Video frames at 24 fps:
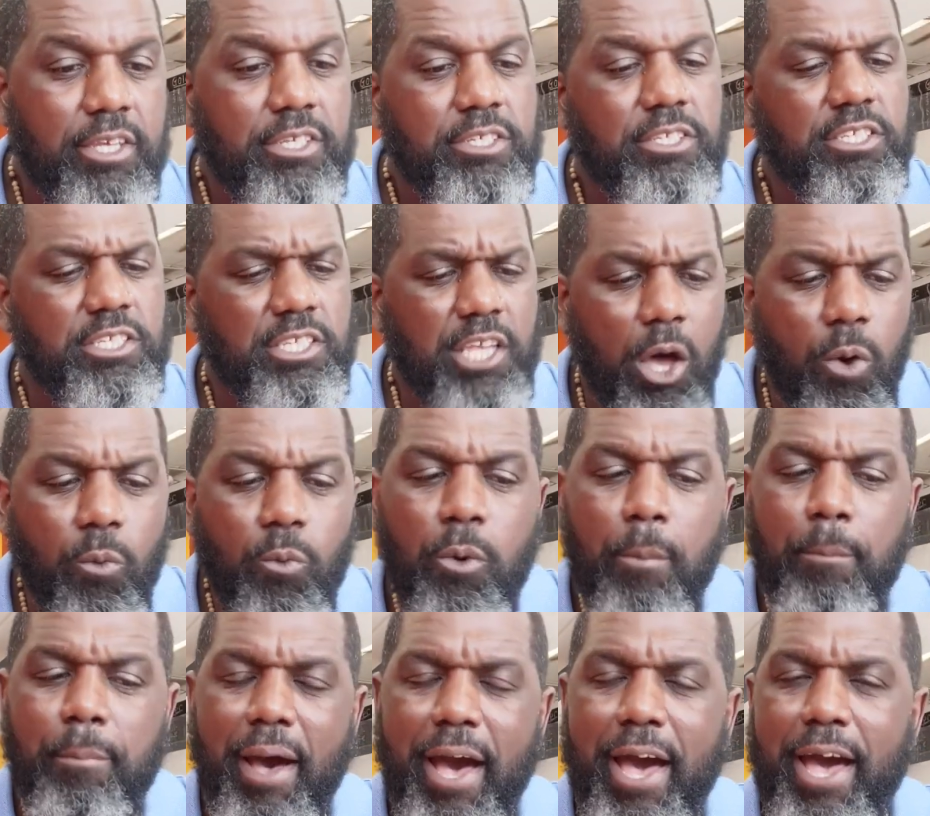Some
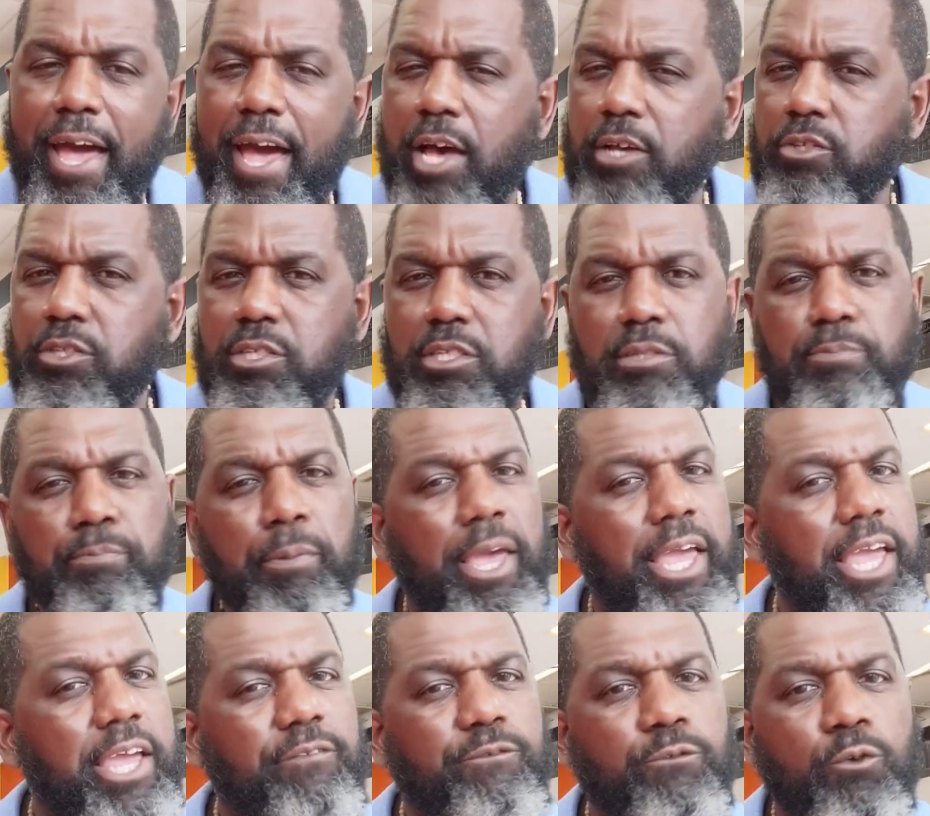will buy houses
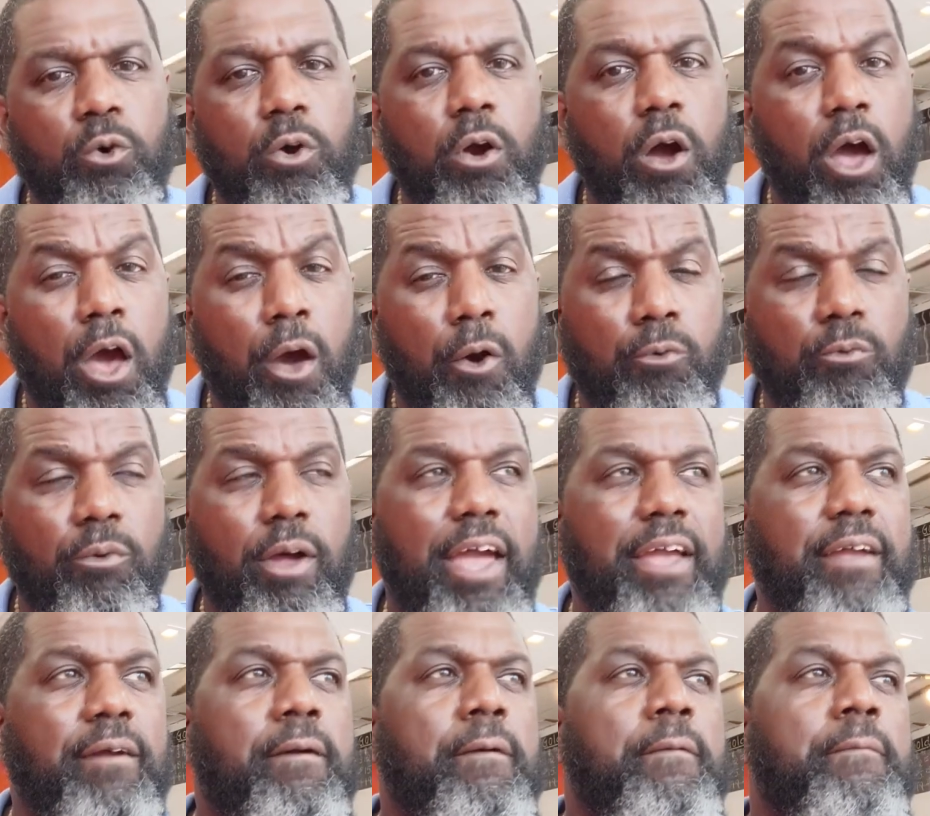paid for
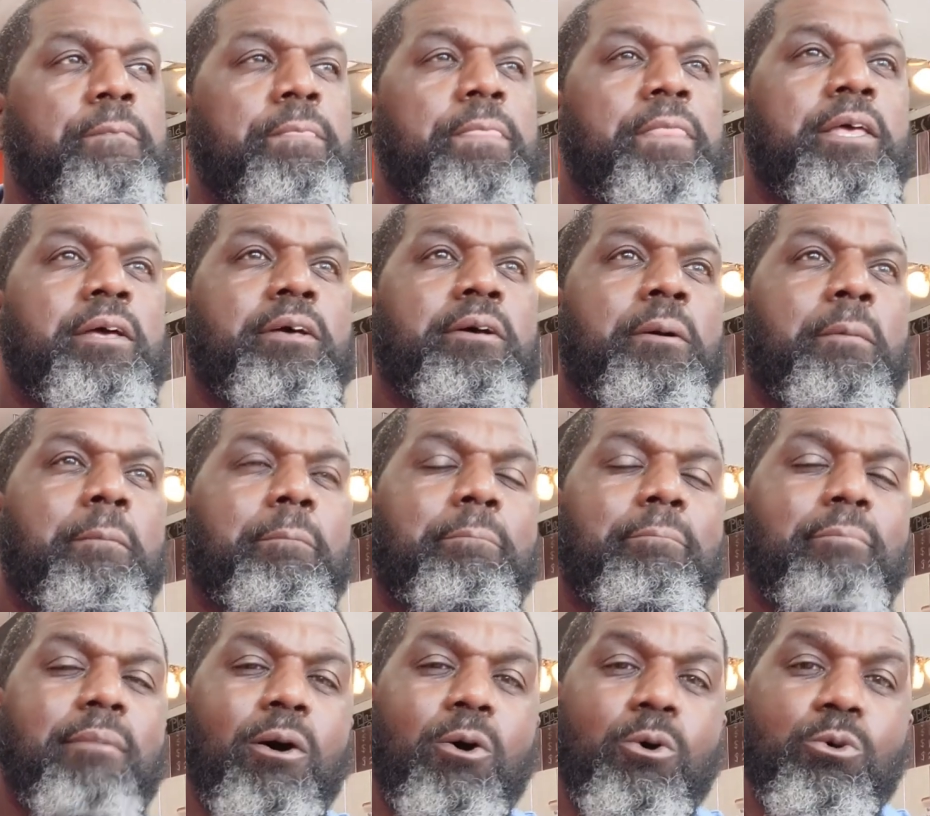outright.
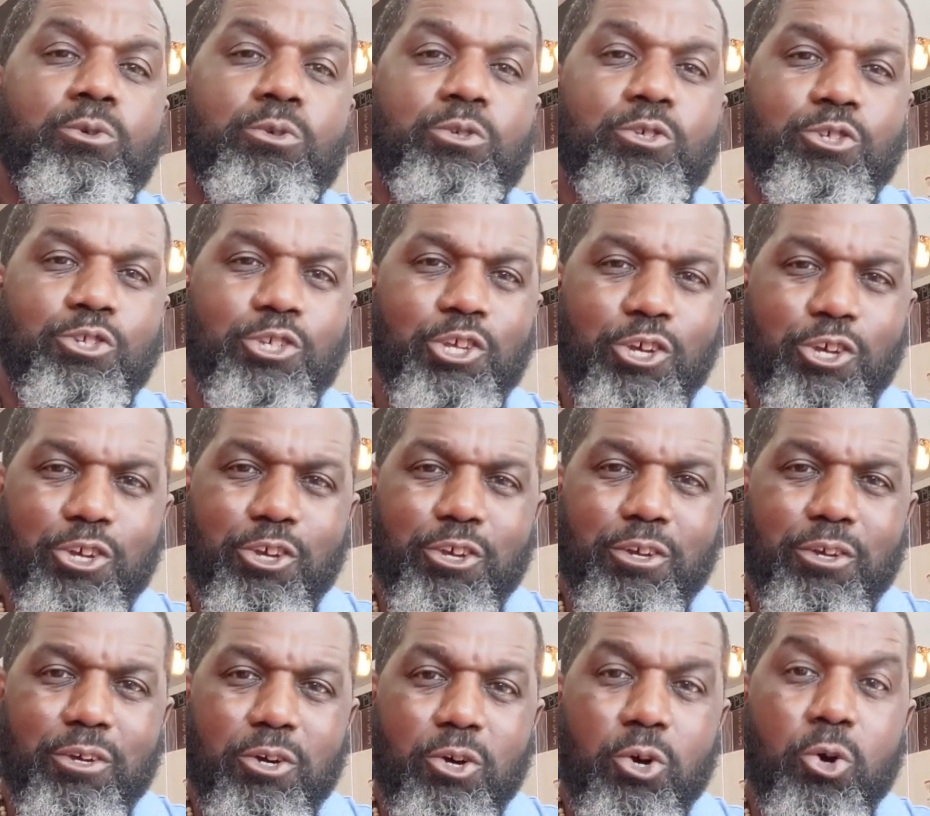Most
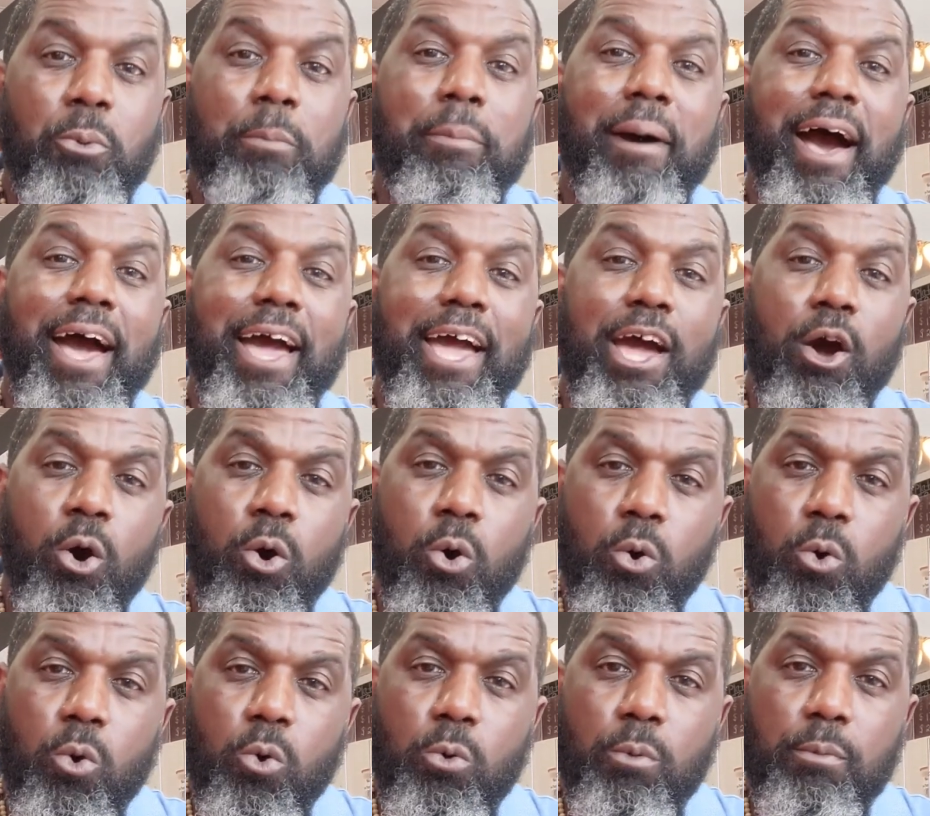who buy a
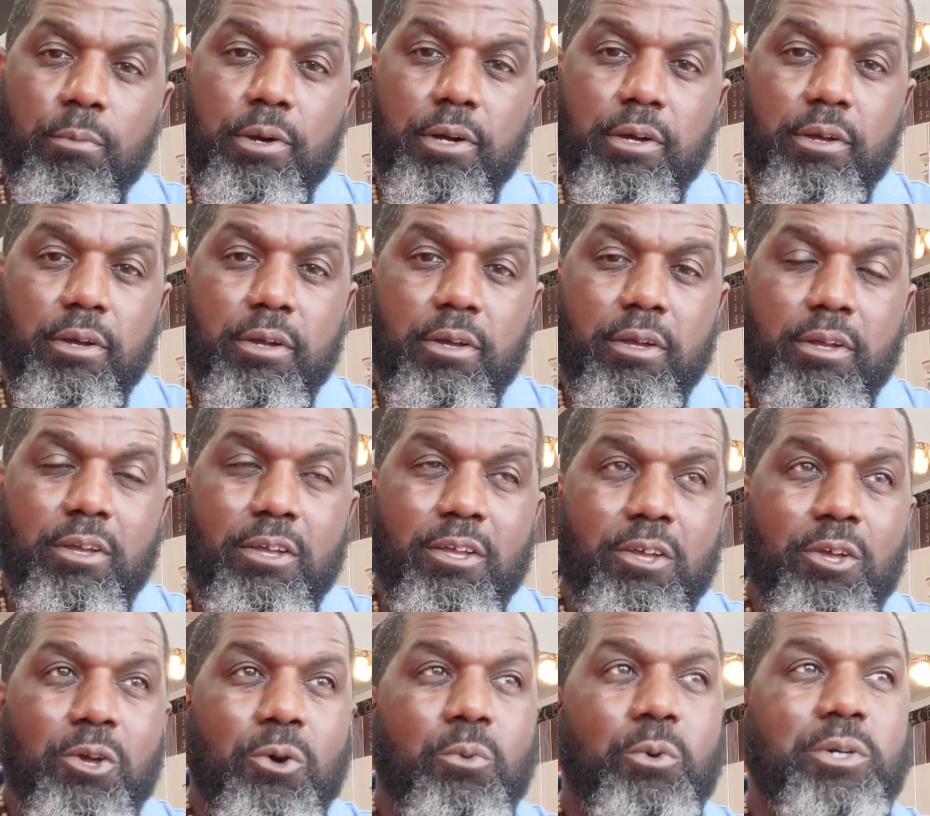home
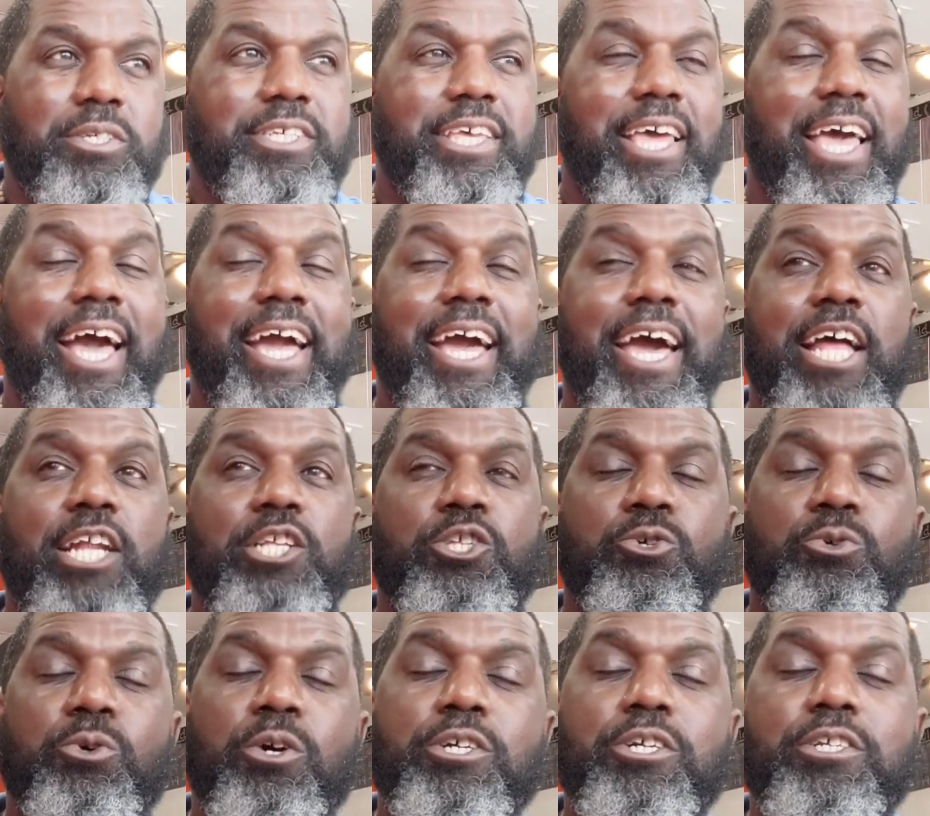will say, I got a
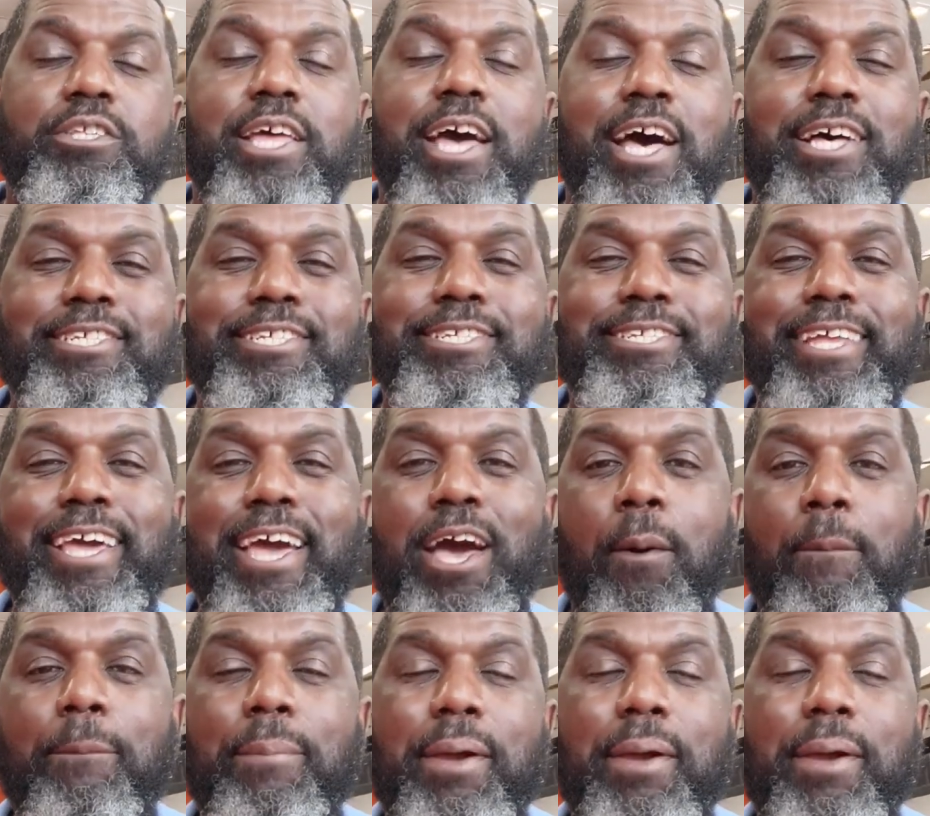200000 down